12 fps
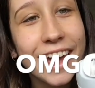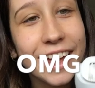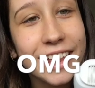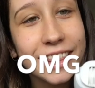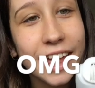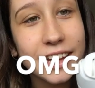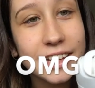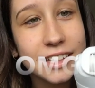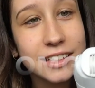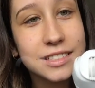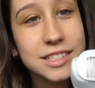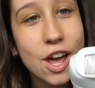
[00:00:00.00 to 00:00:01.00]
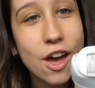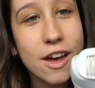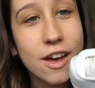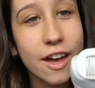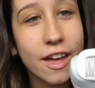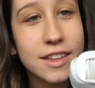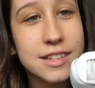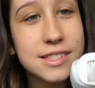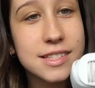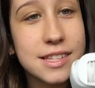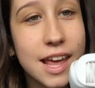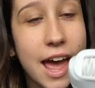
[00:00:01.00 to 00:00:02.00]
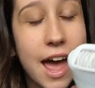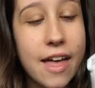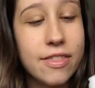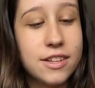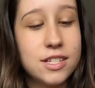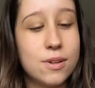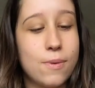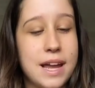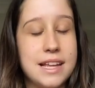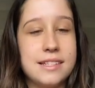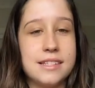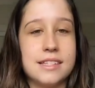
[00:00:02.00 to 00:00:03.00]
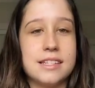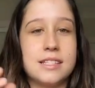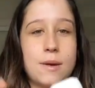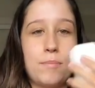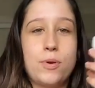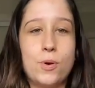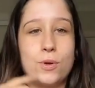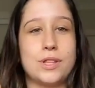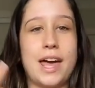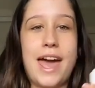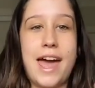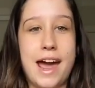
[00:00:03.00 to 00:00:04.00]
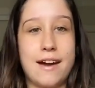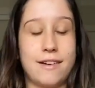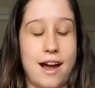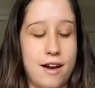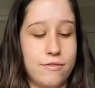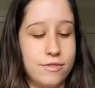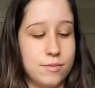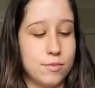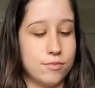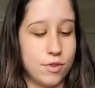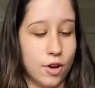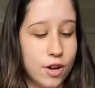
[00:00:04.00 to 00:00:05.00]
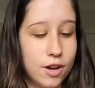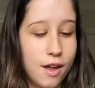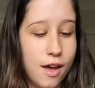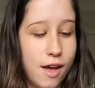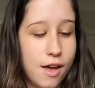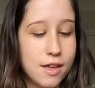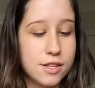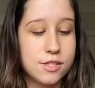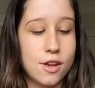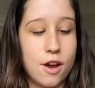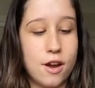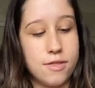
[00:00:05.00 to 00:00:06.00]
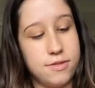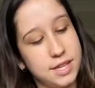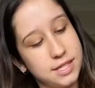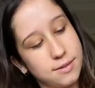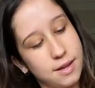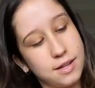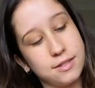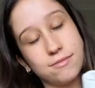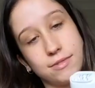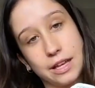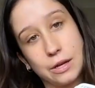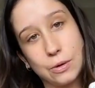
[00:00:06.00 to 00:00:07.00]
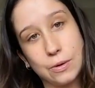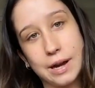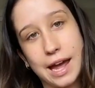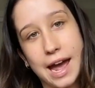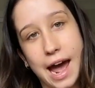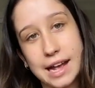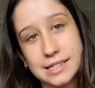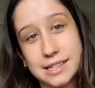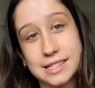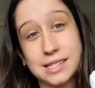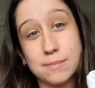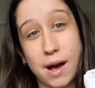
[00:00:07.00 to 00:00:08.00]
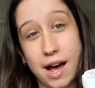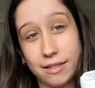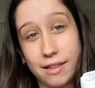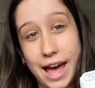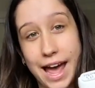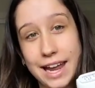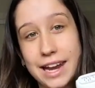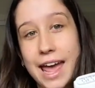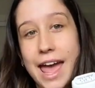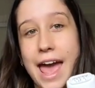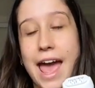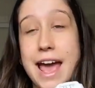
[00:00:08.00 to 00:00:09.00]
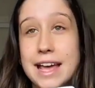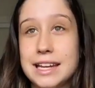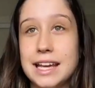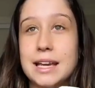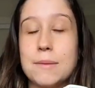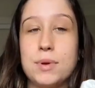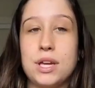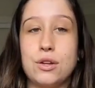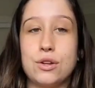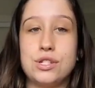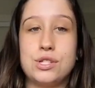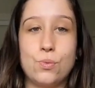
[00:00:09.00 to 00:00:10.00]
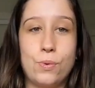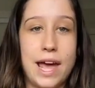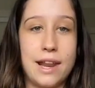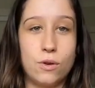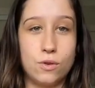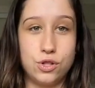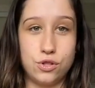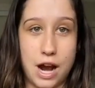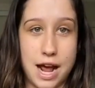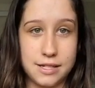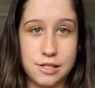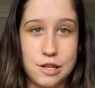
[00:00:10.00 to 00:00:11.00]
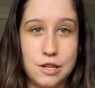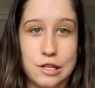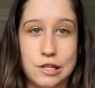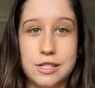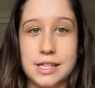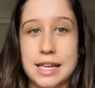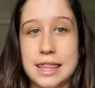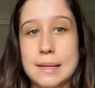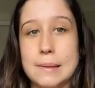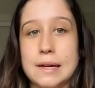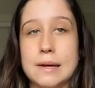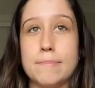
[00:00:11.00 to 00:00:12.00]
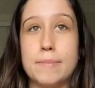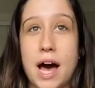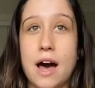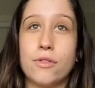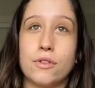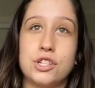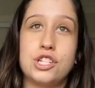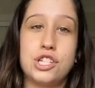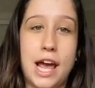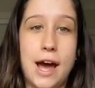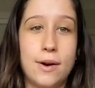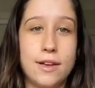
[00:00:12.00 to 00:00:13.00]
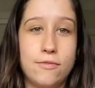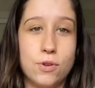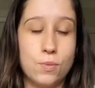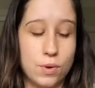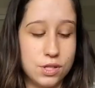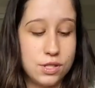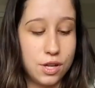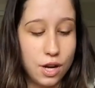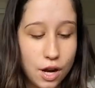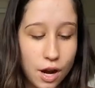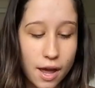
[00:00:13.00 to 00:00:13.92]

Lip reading: It like turns and the tweezers pull the hair out from the root. So this one is really cool. It has a smart light and it can be used wet or dry, so you can use it in the bath or the shower if you want to.